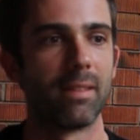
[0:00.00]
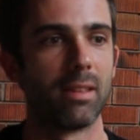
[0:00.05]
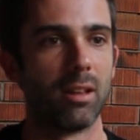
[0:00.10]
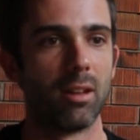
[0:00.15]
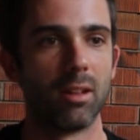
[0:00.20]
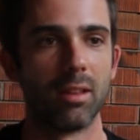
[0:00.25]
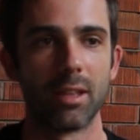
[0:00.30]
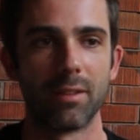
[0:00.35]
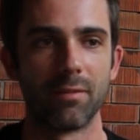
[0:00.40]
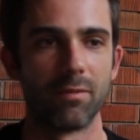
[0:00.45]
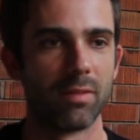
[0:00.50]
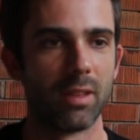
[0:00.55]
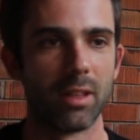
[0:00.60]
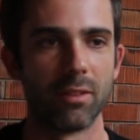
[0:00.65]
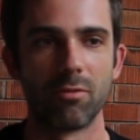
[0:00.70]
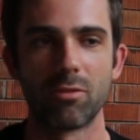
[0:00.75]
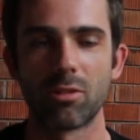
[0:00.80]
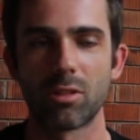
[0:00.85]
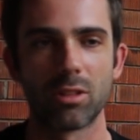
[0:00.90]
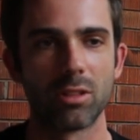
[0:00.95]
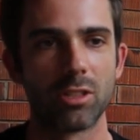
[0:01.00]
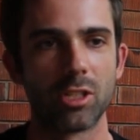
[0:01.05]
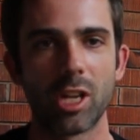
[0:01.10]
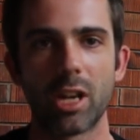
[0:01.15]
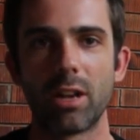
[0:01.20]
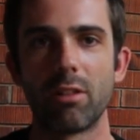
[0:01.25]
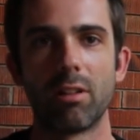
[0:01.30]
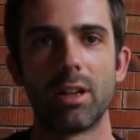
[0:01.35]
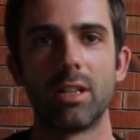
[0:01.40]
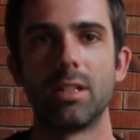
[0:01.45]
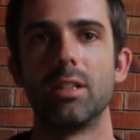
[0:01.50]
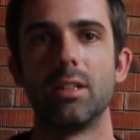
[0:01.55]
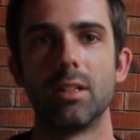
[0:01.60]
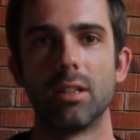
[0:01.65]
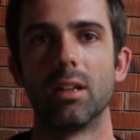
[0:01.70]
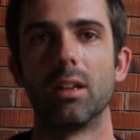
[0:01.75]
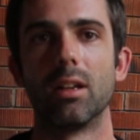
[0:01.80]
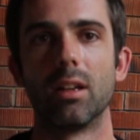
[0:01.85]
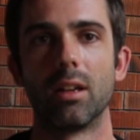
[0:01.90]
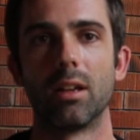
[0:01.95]
they've
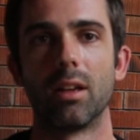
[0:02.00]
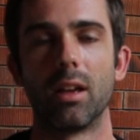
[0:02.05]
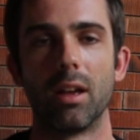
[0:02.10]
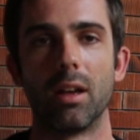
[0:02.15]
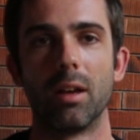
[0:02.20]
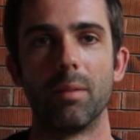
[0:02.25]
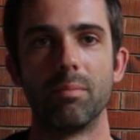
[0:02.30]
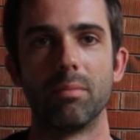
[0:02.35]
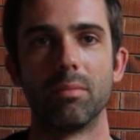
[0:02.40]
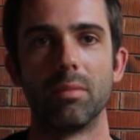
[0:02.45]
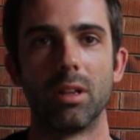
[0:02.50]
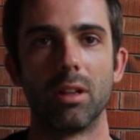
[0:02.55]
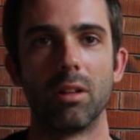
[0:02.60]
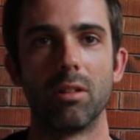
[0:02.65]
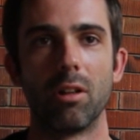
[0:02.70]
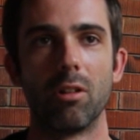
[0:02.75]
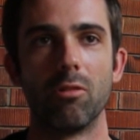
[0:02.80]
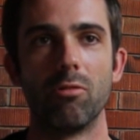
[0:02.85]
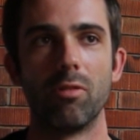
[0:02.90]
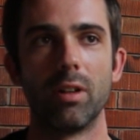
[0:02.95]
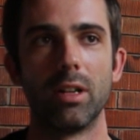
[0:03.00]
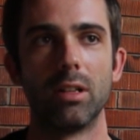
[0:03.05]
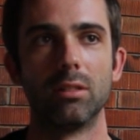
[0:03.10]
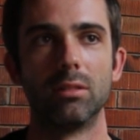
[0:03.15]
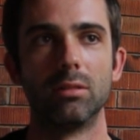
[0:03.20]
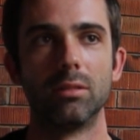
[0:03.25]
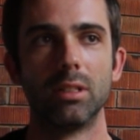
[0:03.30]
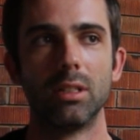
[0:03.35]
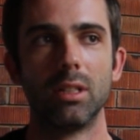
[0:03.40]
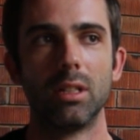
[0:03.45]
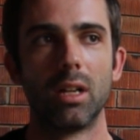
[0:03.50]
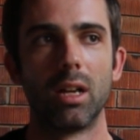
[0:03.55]
generated a real